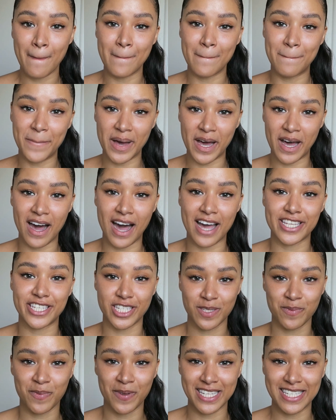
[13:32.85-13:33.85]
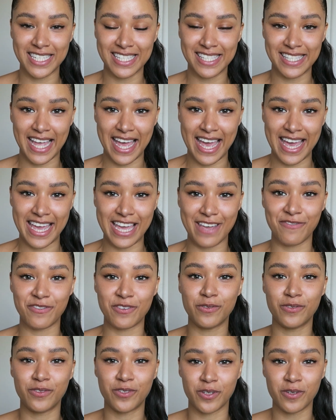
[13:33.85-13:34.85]
But I just wanted to say, if
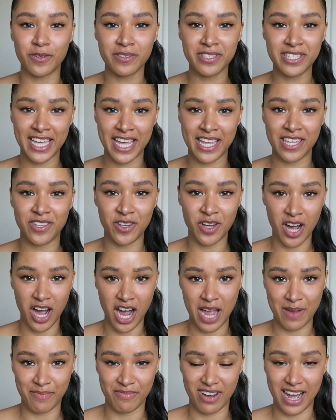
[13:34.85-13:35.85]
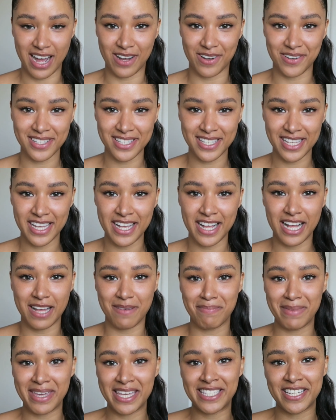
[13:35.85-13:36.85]
you do tint your eyebrows
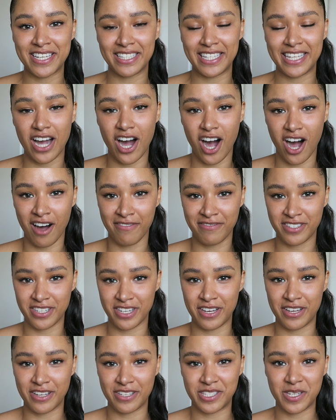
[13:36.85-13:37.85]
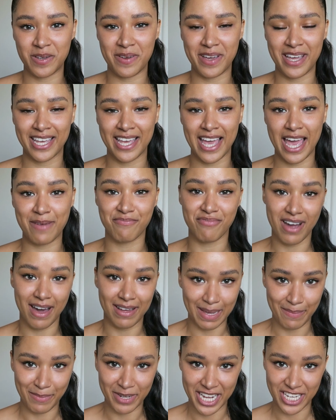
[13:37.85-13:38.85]
immediately after doing a
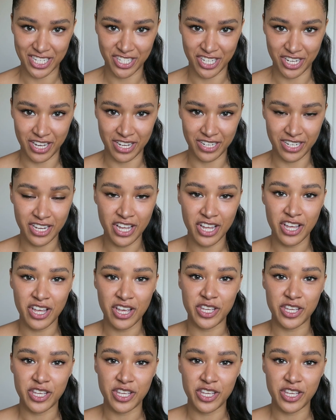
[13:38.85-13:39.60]
brow lamination,